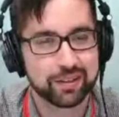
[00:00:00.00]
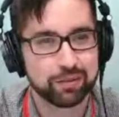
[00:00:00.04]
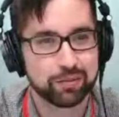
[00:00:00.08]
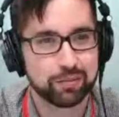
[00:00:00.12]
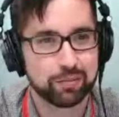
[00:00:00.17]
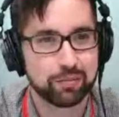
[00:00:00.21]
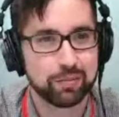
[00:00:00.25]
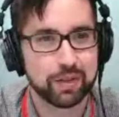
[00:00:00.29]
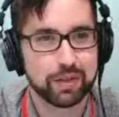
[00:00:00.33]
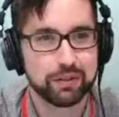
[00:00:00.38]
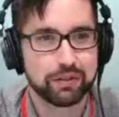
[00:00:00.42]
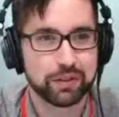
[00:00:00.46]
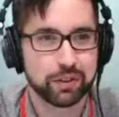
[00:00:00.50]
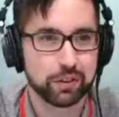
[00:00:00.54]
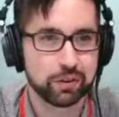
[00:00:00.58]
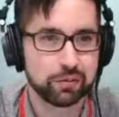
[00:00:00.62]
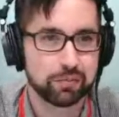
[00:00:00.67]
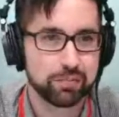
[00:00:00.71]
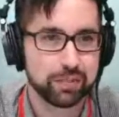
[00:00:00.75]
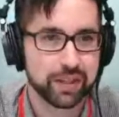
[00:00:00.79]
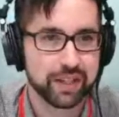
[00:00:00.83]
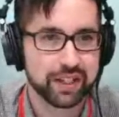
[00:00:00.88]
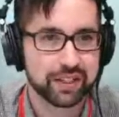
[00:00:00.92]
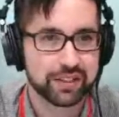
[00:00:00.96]
if you
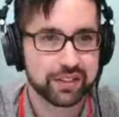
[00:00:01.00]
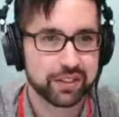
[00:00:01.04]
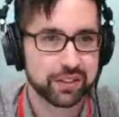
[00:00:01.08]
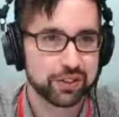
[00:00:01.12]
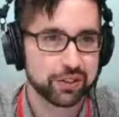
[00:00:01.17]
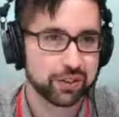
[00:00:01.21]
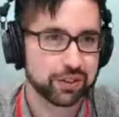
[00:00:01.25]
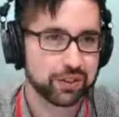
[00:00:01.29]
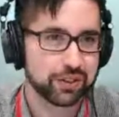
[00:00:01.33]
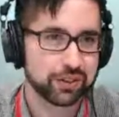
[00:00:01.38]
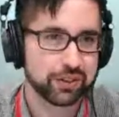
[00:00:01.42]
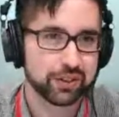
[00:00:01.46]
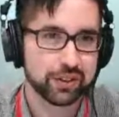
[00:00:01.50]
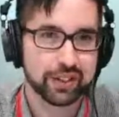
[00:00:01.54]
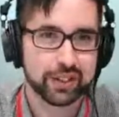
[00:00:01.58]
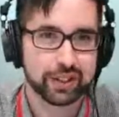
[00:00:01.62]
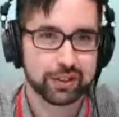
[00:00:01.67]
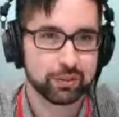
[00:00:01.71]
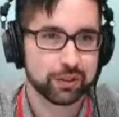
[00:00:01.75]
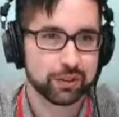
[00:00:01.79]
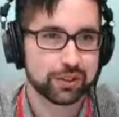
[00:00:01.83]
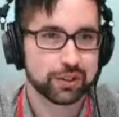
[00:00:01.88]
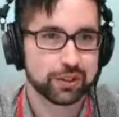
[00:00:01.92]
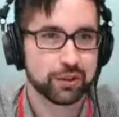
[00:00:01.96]
pay attention to like
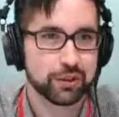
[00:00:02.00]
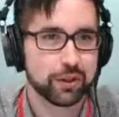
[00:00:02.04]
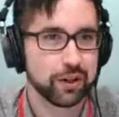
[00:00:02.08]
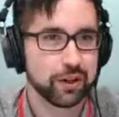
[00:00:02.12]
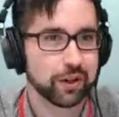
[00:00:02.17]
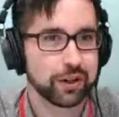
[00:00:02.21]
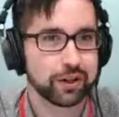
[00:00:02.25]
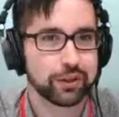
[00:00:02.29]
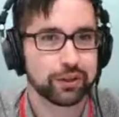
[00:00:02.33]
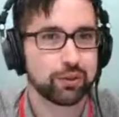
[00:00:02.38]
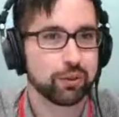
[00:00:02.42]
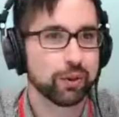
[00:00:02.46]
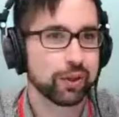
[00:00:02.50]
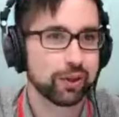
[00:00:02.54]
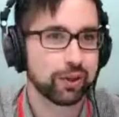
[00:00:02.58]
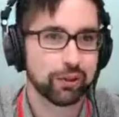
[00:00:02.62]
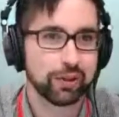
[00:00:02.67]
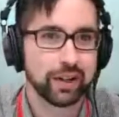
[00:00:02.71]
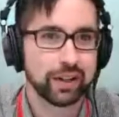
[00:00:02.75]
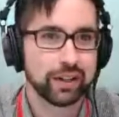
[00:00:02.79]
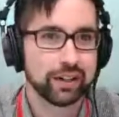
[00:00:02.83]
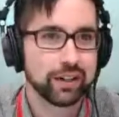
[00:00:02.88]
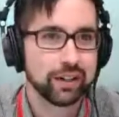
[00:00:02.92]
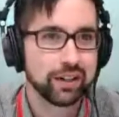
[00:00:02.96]
what's going on Twitter,
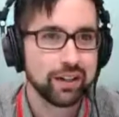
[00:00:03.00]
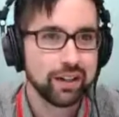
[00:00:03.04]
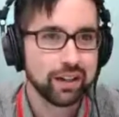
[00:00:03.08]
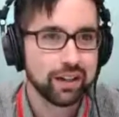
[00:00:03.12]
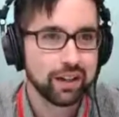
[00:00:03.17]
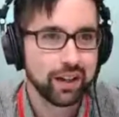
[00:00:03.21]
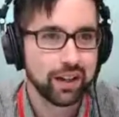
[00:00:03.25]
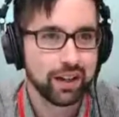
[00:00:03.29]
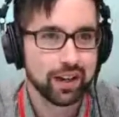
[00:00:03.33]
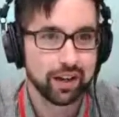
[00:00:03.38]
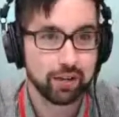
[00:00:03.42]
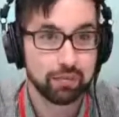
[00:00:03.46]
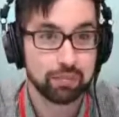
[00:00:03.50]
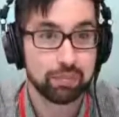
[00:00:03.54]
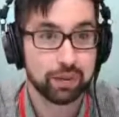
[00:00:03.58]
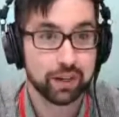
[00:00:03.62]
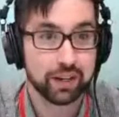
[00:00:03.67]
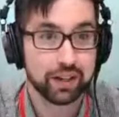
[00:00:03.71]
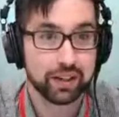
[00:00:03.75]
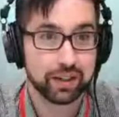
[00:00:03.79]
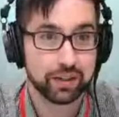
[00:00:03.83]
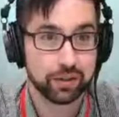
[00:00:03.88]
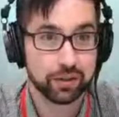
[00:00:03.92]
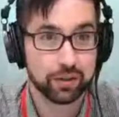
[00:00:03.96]
right?
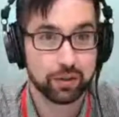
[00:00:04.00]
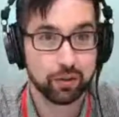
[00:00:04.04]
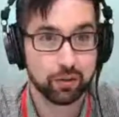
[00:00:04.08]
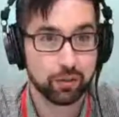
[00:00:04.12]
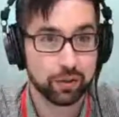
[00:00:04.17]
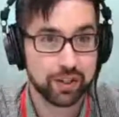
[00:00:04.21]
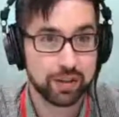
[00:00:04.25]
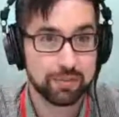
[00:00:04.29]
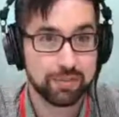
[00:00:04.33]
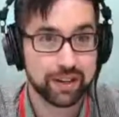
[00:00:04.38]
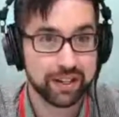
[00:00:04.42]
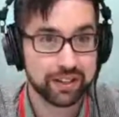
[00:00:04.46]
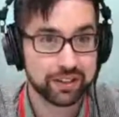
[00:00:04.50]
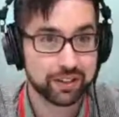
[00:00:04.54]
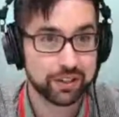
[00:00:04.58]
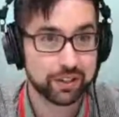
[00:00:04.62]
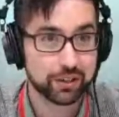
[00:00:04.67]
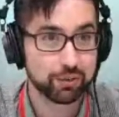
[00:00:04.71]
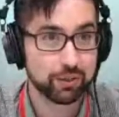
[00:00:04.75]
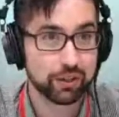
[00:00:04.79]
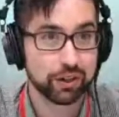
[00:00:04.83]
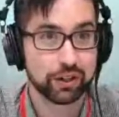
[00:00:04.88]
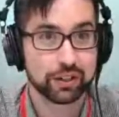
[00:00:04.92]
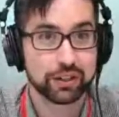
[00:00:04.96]
But when you pay attention to
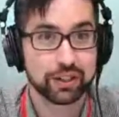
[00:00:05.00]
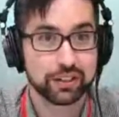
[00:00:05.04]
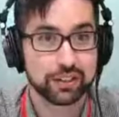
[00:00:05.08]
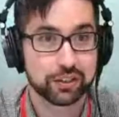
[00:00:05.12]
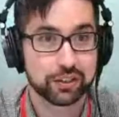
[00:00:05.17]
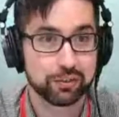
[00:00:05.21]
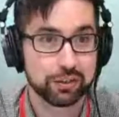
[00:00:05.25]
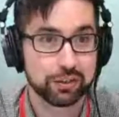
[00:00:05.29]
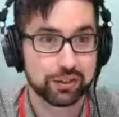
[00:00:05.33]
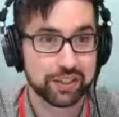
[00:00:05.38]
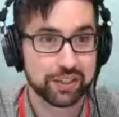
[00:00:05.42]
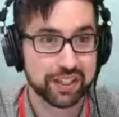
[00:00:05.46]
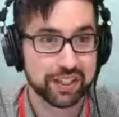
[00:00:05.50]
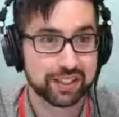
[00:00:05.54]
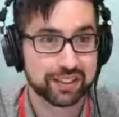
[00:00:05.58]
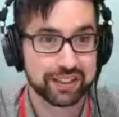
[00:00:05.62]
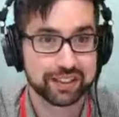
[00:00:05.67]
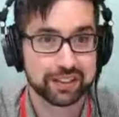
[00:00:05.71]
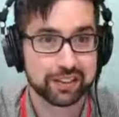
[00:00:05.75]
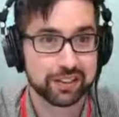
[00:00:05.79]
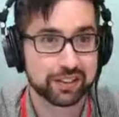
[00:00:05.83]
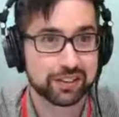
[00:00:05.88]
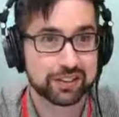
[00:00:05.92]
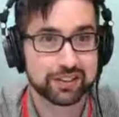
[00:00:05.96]
what our customers need,
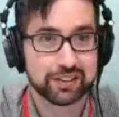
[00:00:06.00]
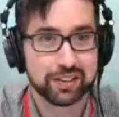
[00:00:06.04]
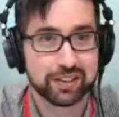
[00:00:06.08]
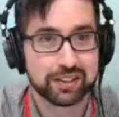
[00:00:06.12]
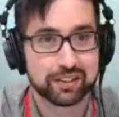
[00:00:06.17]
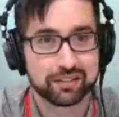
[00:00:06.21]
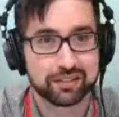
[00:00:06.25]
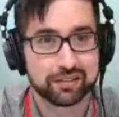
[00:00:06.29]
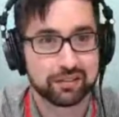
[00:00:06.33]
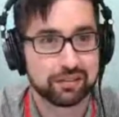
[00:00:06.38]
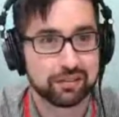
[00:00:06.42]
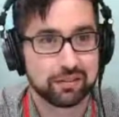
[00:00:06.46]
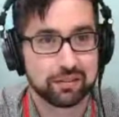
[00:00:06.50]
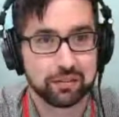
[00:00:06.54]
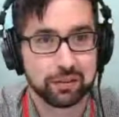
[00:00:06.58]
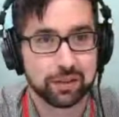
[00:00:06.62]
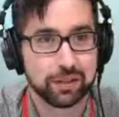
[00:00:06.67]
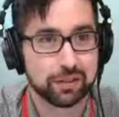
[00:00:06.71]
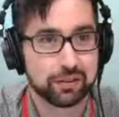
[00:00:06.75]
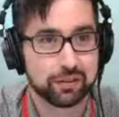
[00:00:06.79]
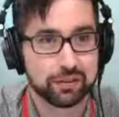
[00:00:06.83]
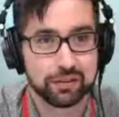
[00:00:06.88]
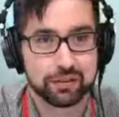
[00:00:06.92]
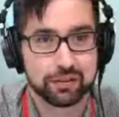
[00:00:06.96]
like this is like we
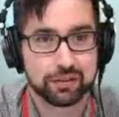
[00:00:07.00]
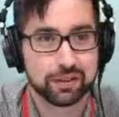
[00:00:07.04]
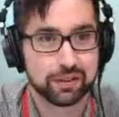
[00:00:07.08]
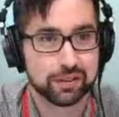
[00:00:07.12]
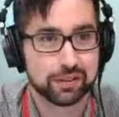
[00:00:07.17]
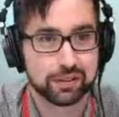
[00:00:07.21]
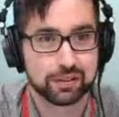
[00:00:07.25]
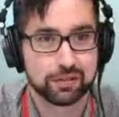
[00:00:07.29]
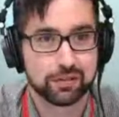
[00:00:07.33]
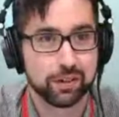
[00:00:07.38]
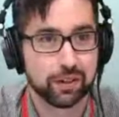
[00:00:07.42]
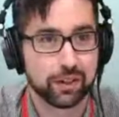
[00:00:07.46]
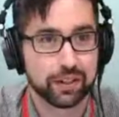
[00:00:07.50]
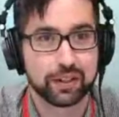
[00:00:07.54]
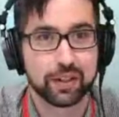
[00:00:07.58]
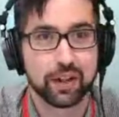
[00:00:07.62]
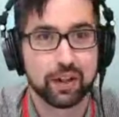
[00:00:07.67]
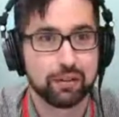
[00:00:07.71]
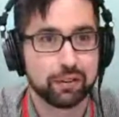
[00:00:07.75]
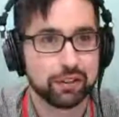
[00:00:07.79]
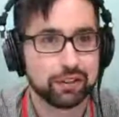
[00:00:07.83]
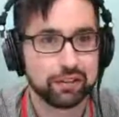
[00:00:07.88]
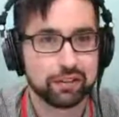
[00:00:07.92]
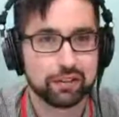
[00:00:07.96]
do. This is very
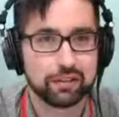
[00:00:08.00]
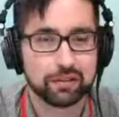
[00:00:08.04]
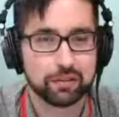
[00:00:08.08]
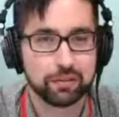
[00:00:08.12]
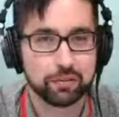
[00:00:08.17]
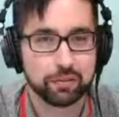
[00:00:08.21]
common. We